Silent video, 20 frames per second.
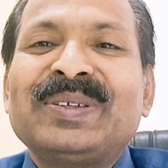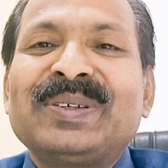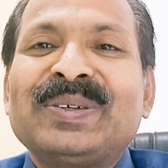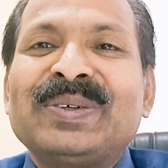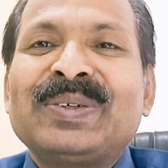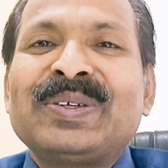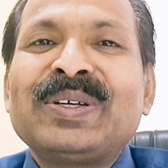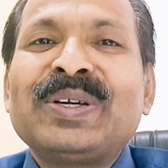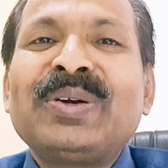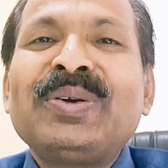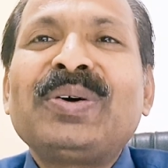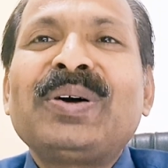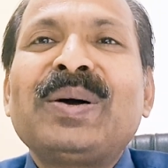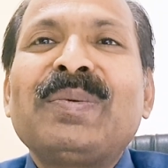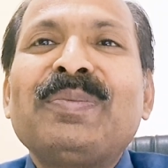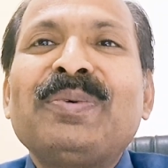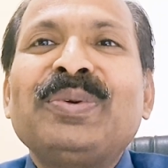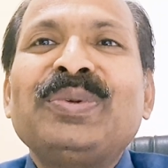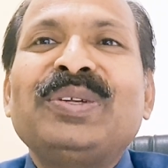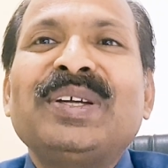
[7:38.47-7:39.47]
Okay, you have to
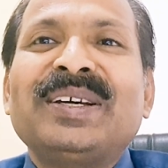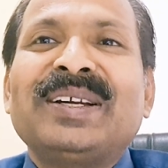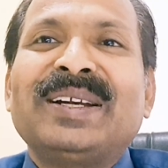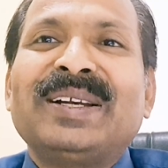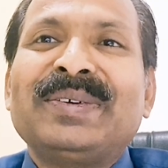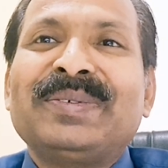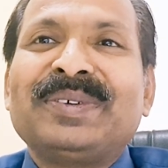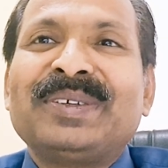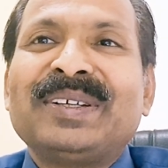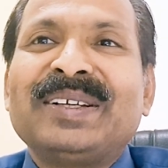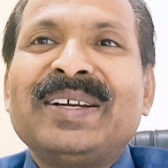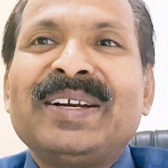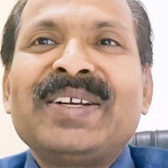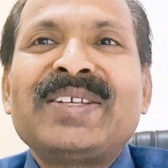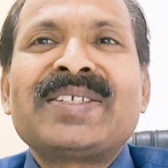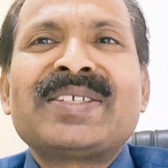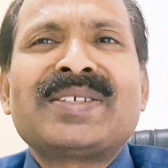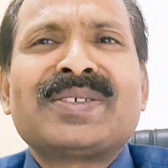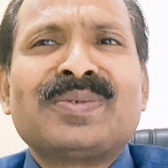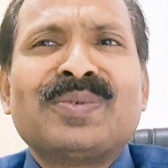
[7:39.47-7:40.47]
come to their level.
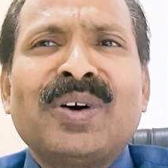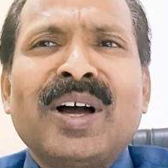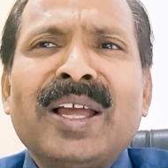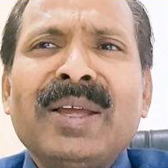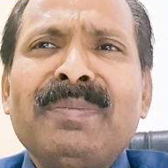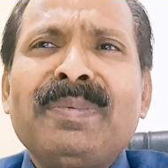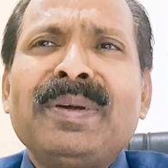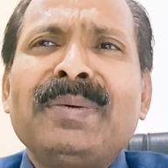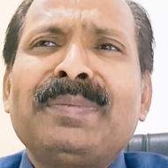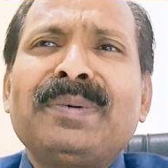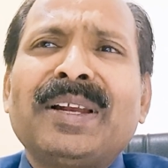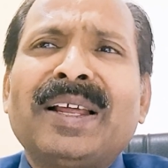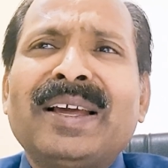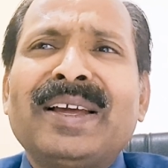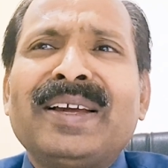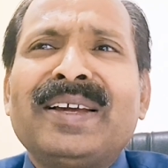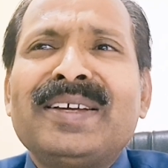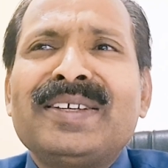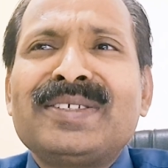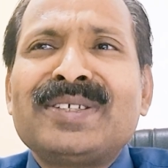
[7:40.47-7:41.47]
It's why people
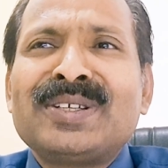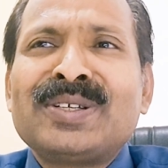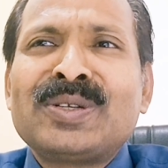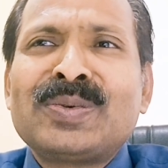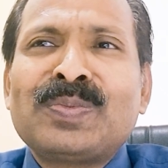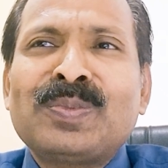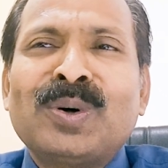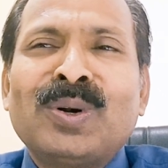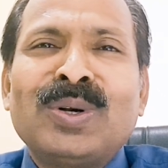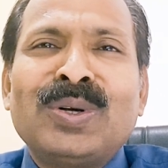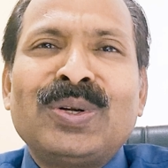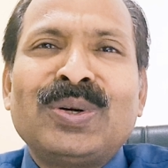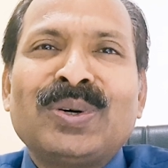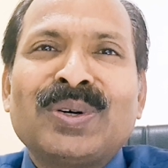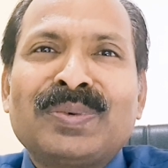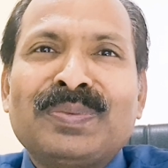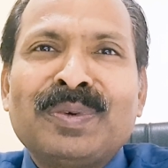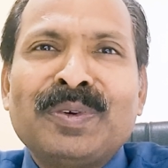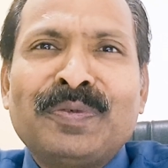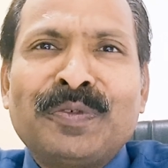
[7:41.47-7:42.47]
engage in small
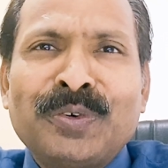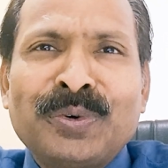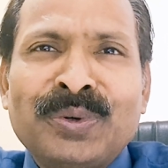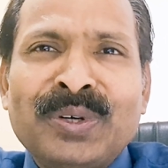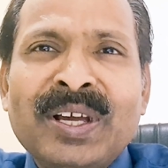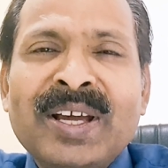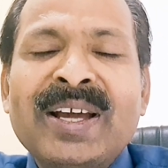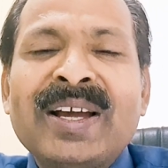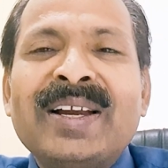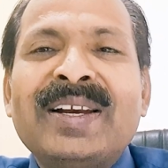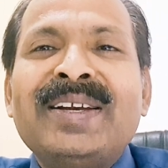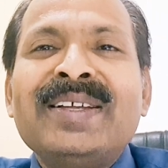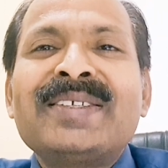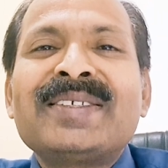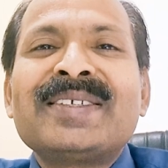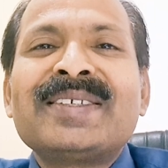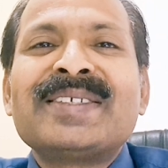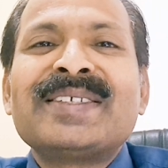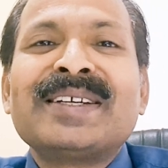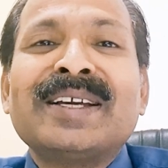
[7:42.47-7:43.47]
talk before
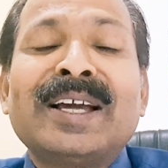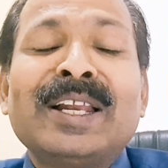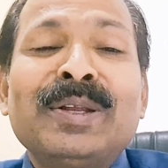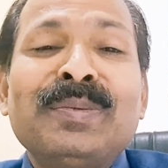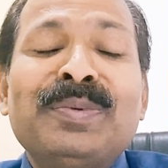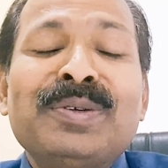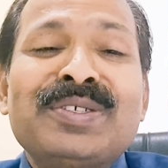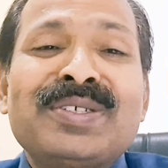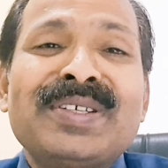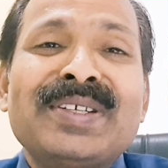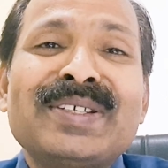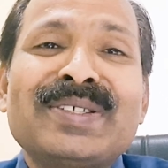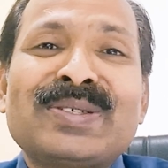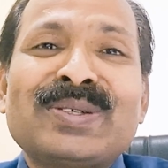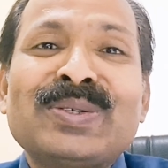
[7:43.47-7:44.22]
discussing any business.